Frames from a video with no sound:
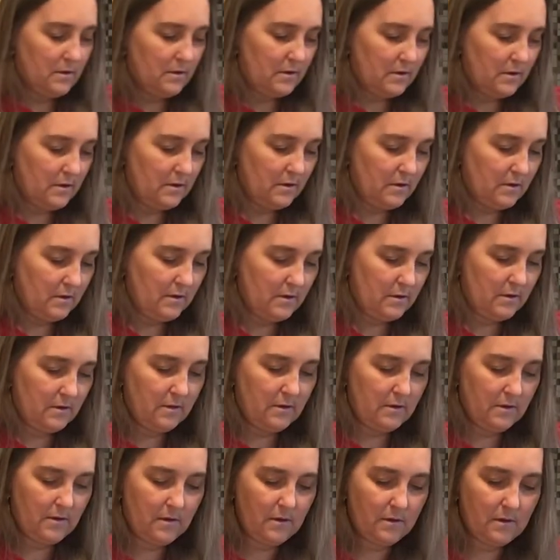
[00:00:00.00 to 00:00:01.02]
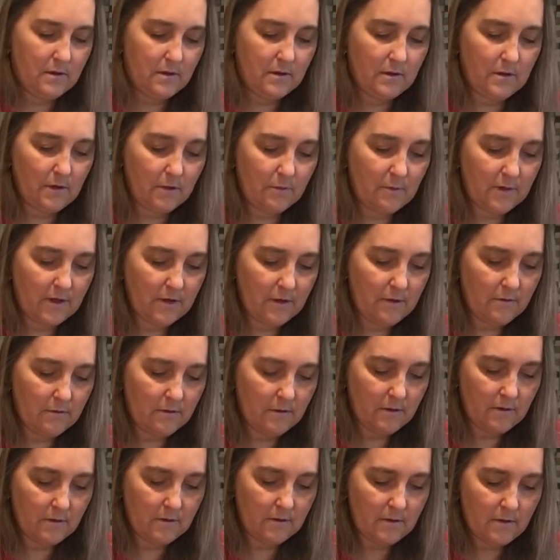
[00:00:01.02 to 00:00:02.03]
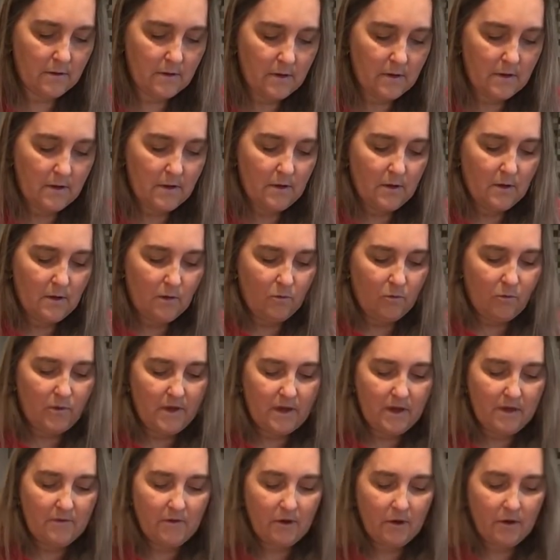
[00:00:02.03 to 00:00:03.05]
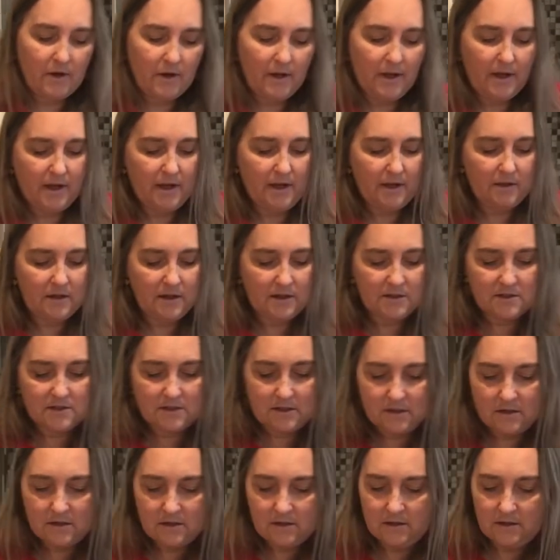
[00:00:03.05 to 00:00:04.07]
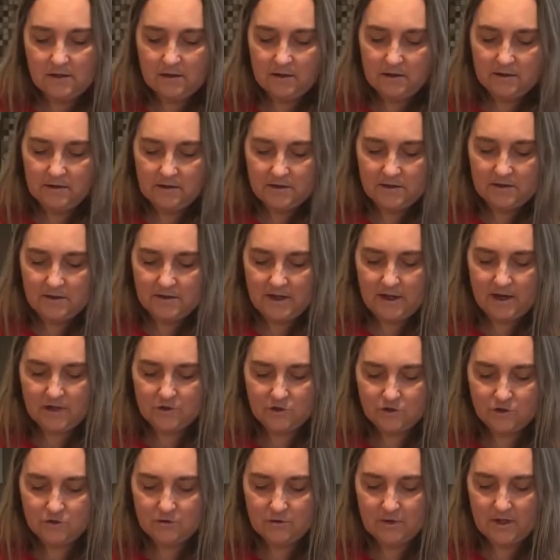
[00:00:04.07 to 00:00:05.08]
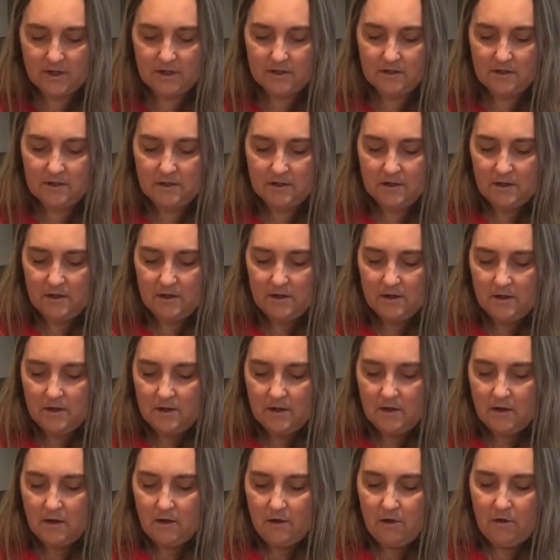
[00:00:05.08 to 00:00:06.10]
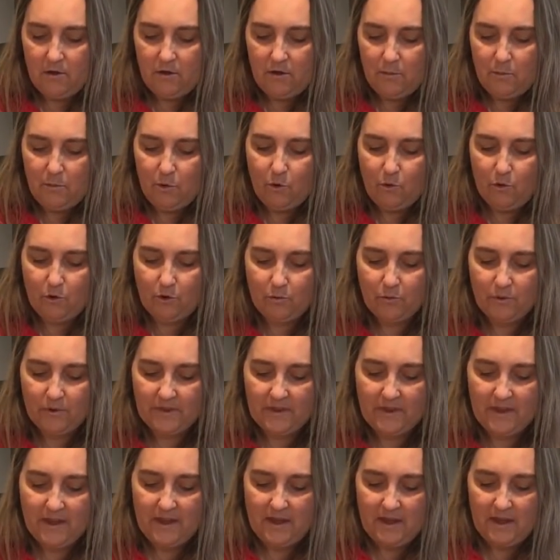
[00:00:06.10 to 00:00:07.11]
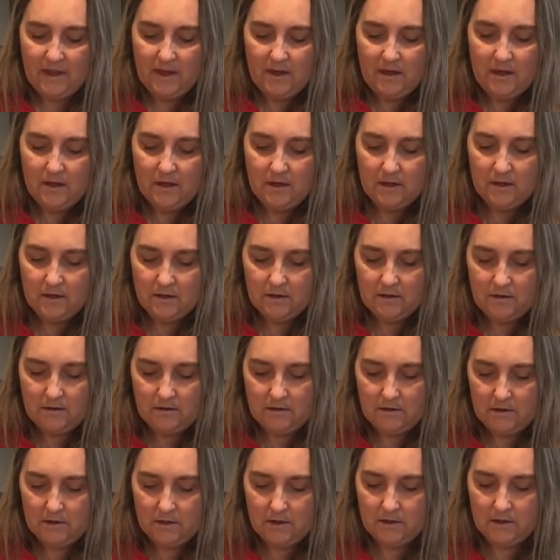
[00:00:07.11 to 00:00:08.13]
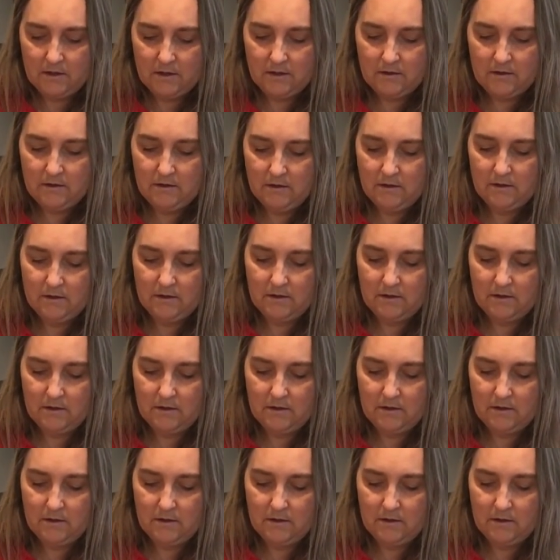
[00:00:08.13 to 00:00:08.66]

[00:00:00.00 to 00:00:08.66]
And there we go. We have our egg. Let's saturate all the pork with egg on here.